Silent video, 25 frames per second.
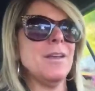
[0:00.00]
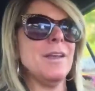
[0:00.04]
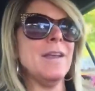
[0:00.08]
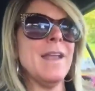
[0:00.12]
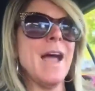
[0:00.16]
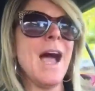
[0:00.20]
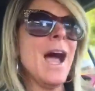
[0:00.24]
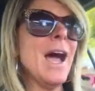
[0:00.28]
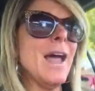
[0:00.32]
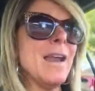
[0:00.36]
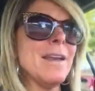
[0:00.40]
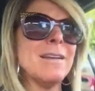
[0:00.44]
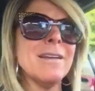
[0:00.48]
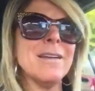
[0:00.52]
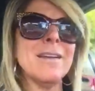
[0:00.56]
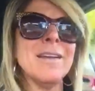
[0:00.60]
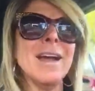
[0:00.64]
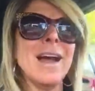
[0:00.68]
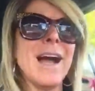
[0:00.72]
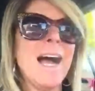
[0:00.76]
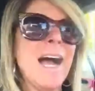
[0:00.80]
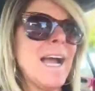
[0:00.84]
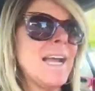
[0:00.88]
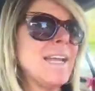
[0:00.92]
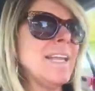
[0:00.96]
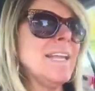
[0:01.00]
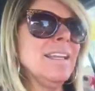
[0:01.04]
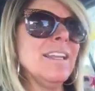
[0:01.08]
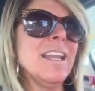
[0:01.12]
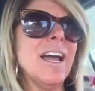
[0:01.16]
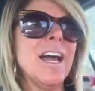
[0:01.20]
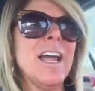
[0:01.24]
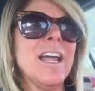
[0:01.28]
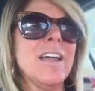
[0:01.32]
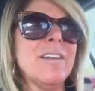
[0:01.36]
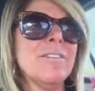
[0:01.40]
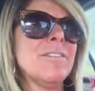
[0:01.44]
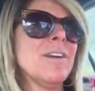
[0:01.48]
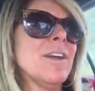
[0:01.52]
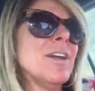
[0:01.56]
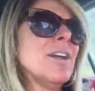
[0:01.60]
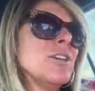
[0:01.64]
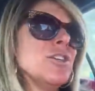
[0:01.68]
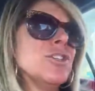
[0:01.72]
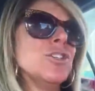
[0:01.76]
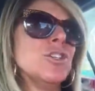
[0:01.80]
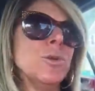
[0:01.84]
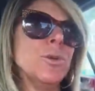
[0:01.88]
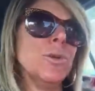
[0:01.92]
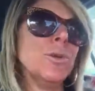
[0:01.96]
Not ID Life
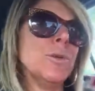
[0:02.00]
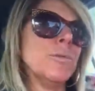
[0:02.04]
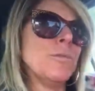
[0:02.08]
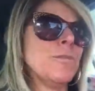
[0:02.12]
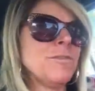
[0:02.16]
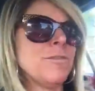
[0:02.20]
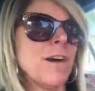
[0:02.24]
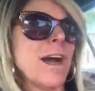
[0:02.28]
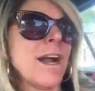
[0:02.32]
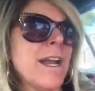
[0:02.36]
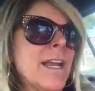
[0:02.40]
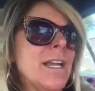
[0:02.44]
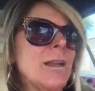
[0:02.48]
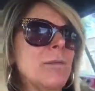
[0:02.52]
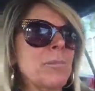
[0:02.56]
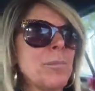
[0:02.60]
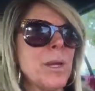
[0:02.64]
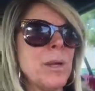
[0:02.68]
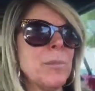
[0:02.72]
finding